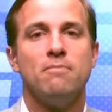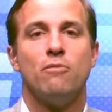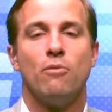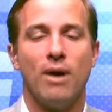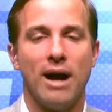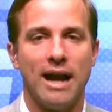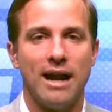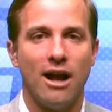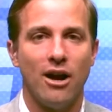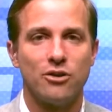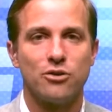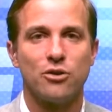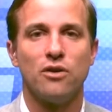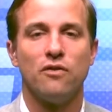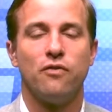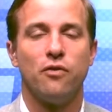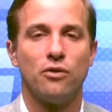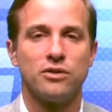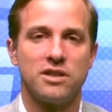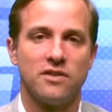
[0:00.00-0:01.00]
Well,
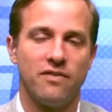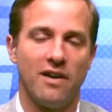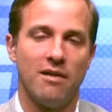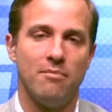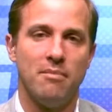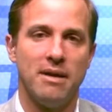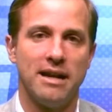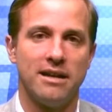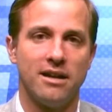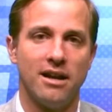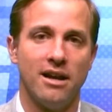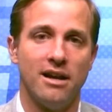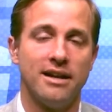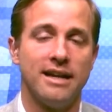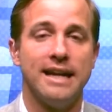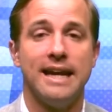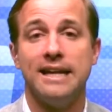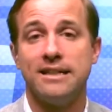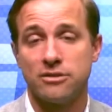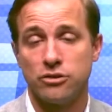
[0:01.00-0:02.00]
€145
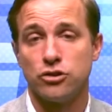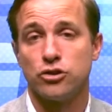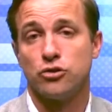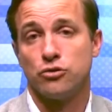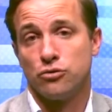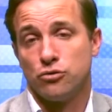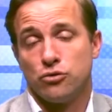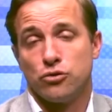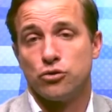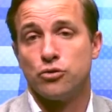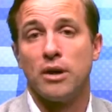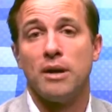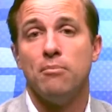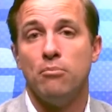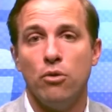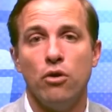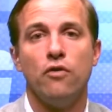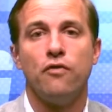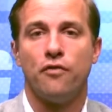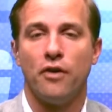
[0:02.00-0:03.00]
million is a
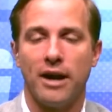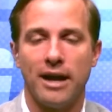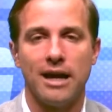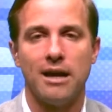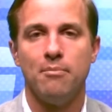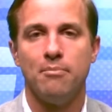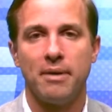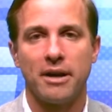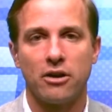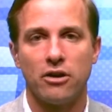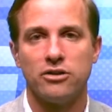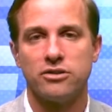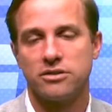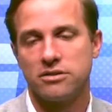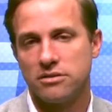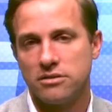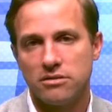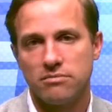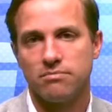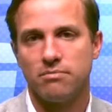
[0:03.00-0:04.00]
dream move for him,
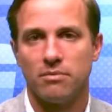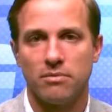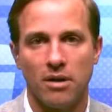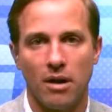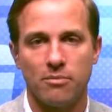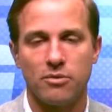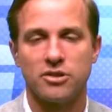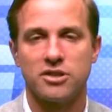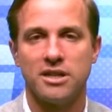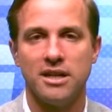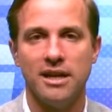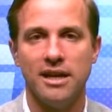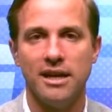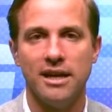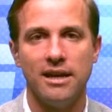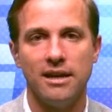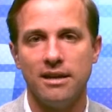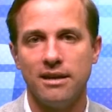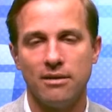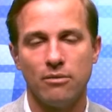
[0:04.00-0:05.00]
because
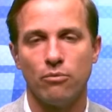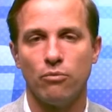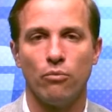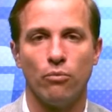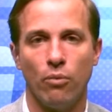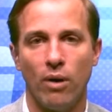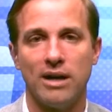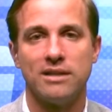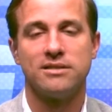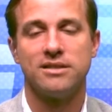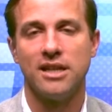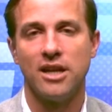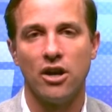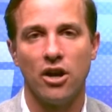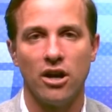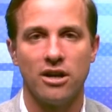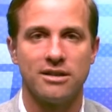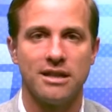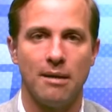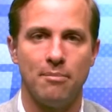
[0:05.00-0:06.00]
obviously once he
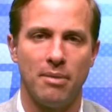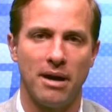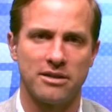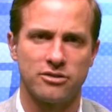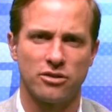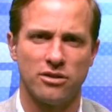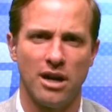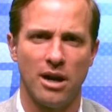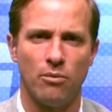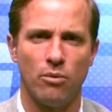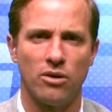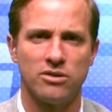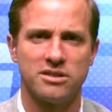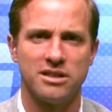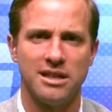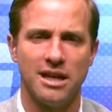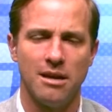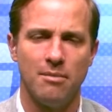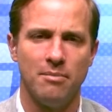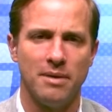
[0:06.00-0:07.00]
heard that Barcelona
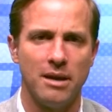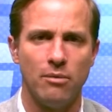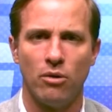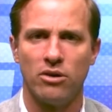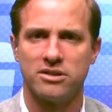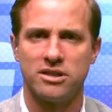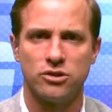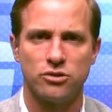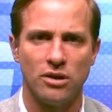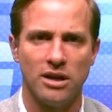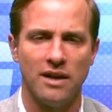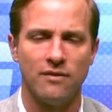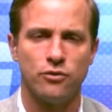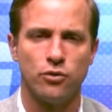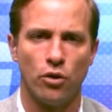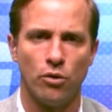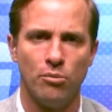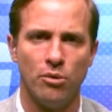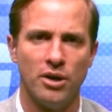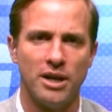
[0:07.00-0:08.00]
wanted him, he wanted to leave
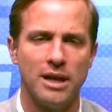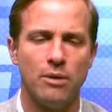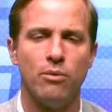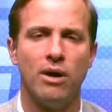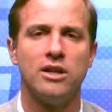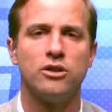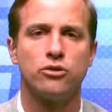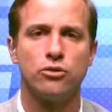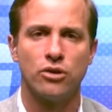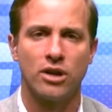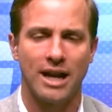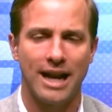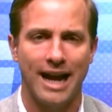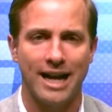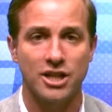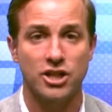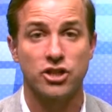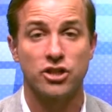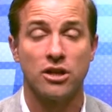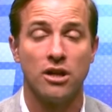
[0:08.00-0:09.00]
Dortmund. He went to
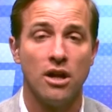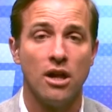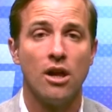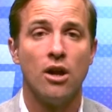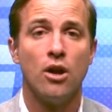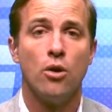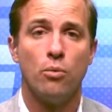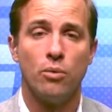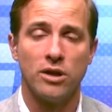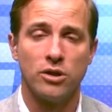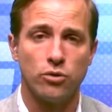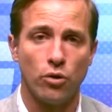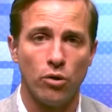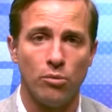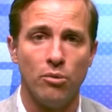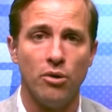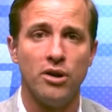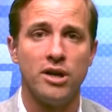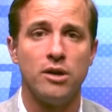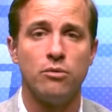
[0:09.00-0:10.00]
clash with
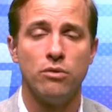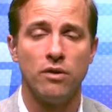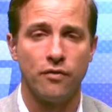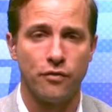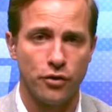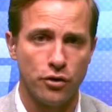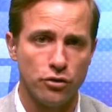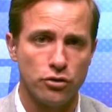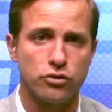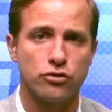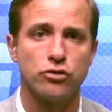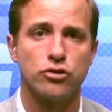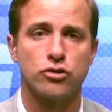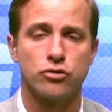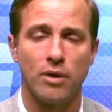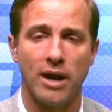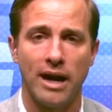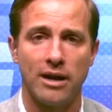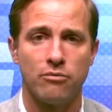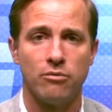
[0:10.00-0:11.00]
Dortmund. He refused to
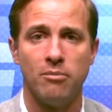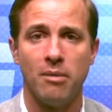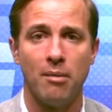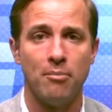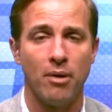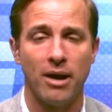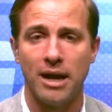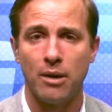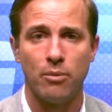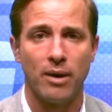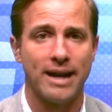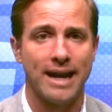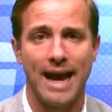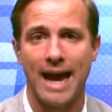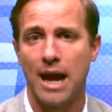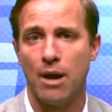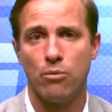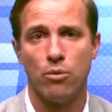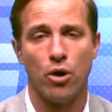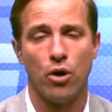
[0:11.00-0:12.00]
train. Remember, he went
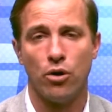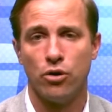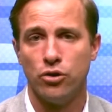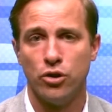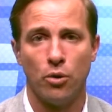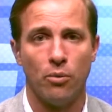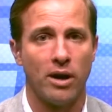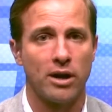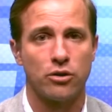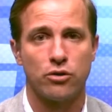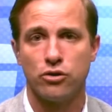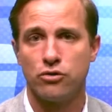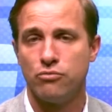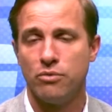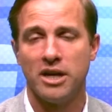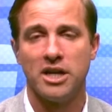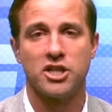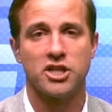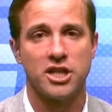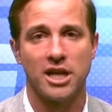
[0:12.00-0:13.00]
AWOL. No one could
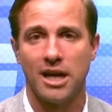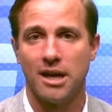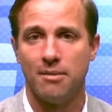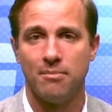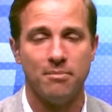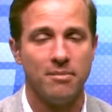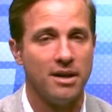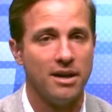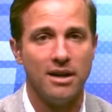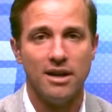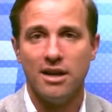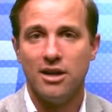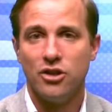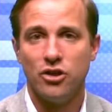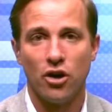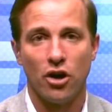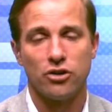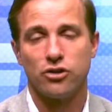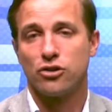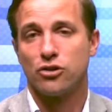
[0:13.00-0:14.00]
reach him,
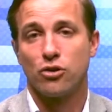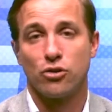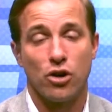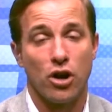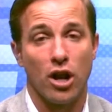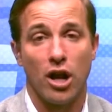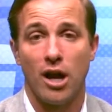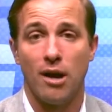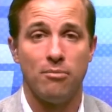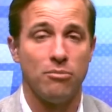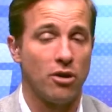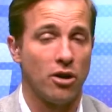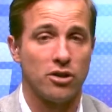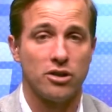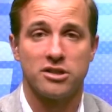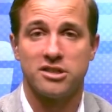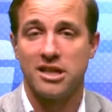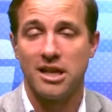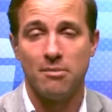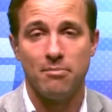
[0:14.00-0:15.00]
not the club, not
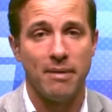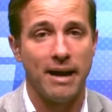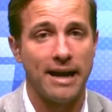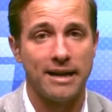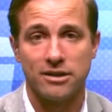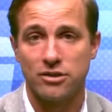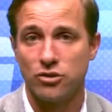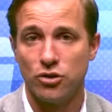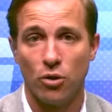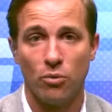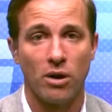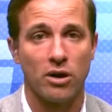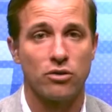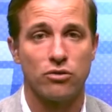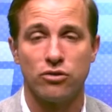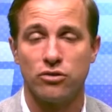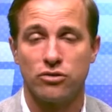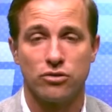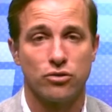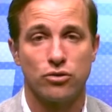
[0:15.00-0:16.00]
the teammates. No one
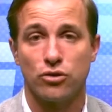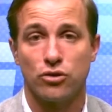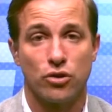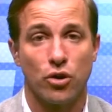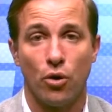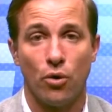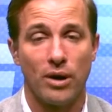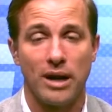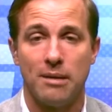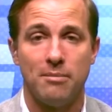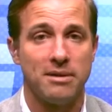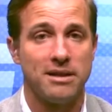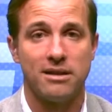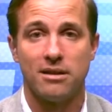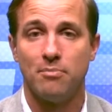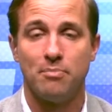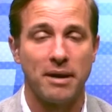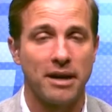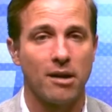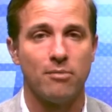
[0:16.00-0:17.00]
could call him. He
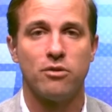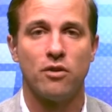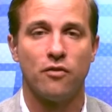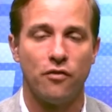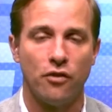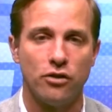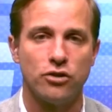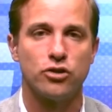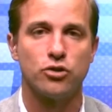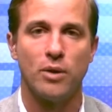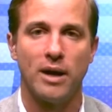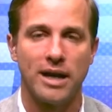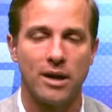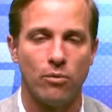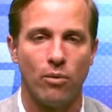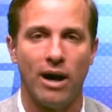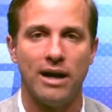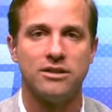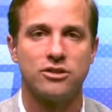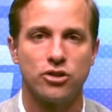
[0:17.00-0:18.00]
didn't pick up the phone to
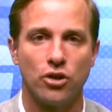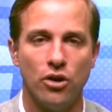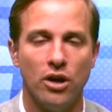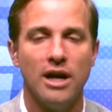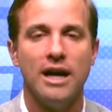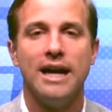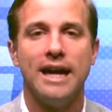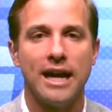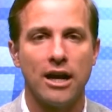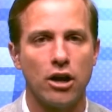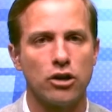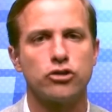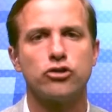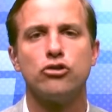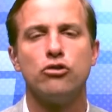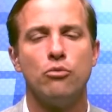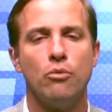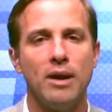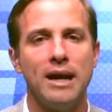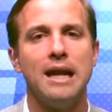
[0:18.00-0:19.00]
anyone. So it got
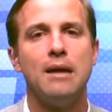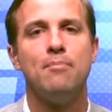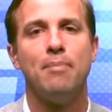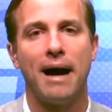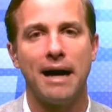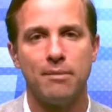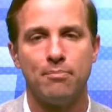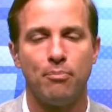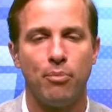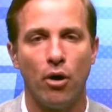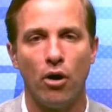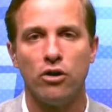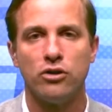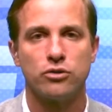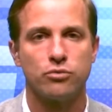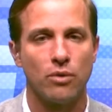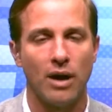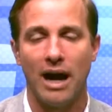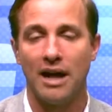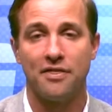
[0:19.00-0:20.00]
to a really bad
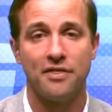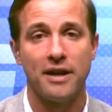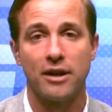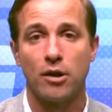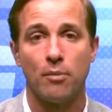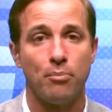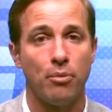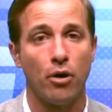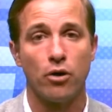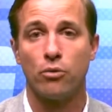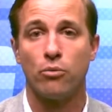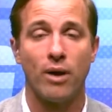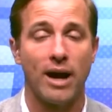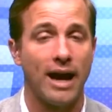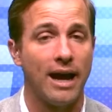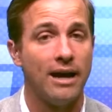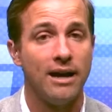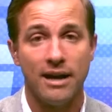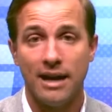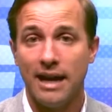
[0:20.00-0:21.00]
point. I think a point
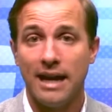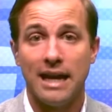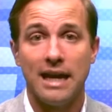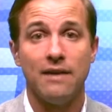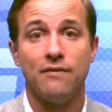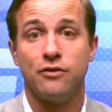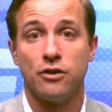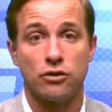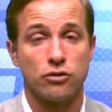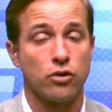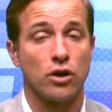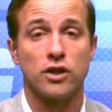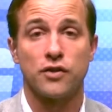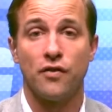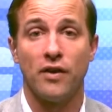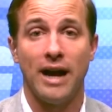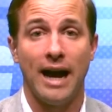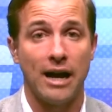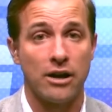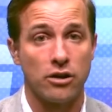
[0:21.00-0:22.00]
where if the
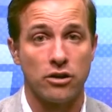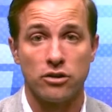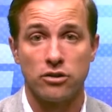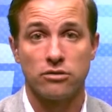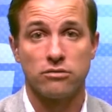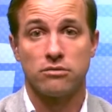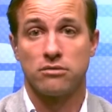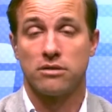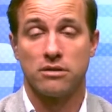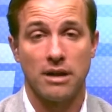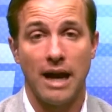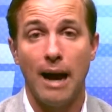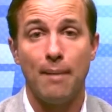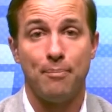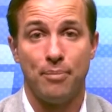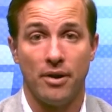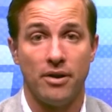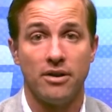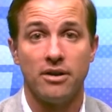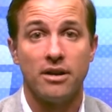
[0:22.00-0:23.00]
transfer hadn't
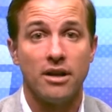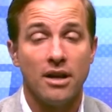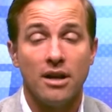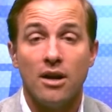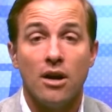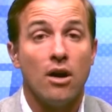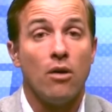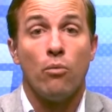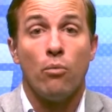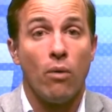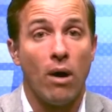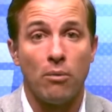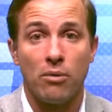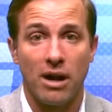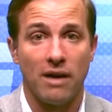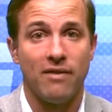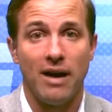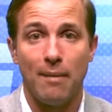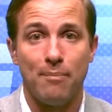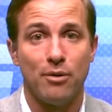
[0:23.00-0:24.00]
happened, what
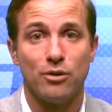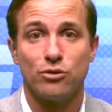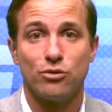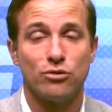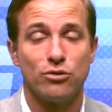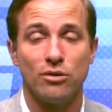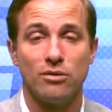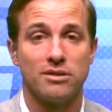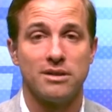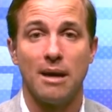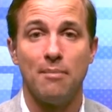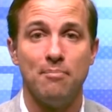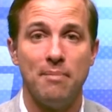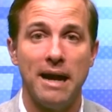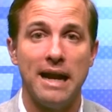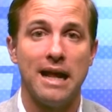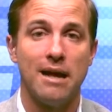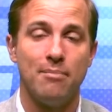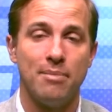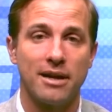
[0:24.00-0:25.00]
would have happened to
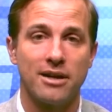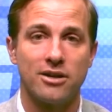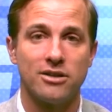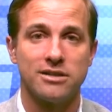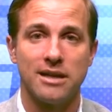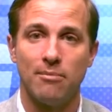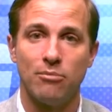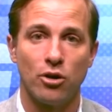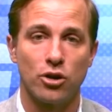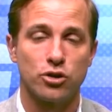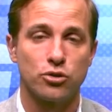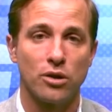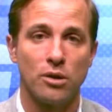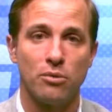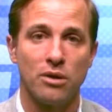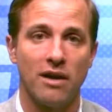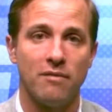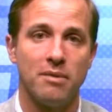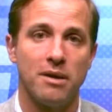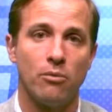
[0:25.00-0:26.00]
Dembele? Because I'm not sure he
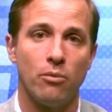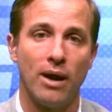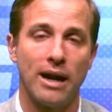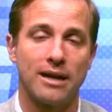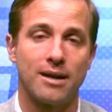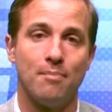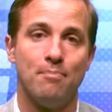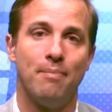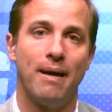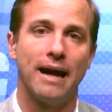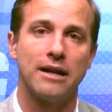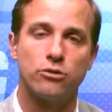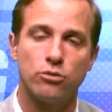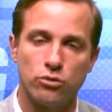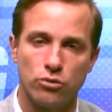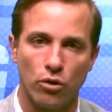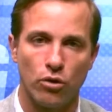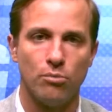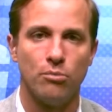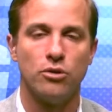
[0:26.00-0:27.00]
would have welcomed back
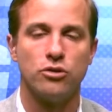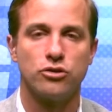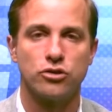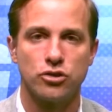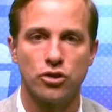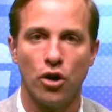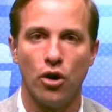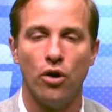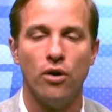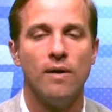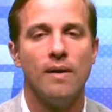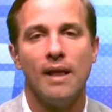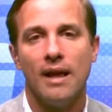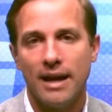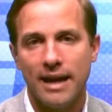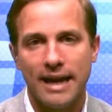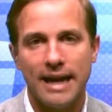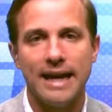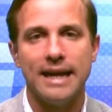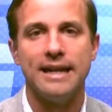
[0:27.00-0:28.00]
to Dortmund. So
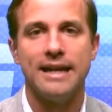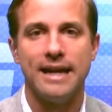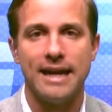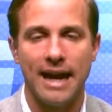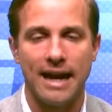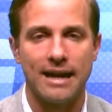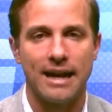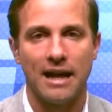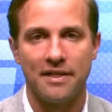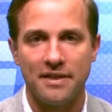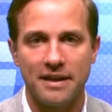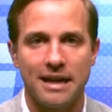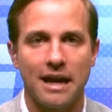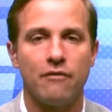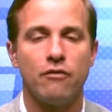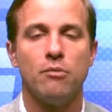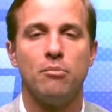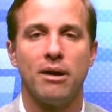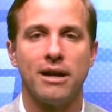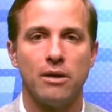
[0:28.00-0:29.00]
in the end, I think
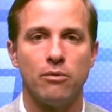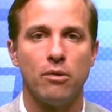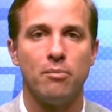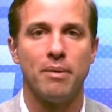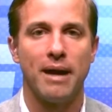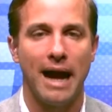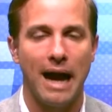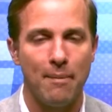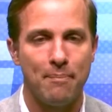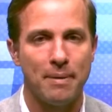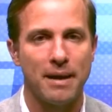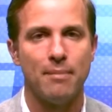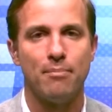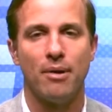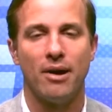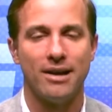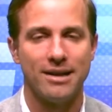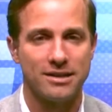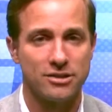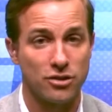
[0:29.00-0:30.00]
everybody would be happy,
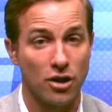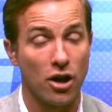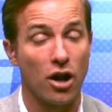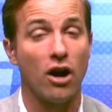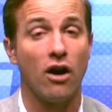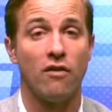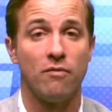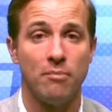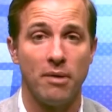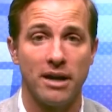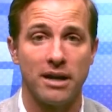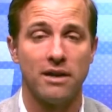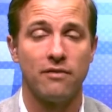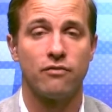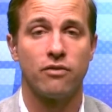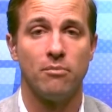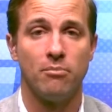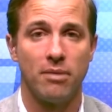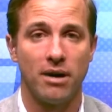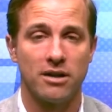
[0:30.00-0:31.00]
but it's a lot of money
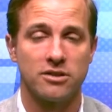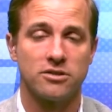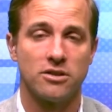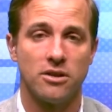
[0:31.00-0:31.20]
from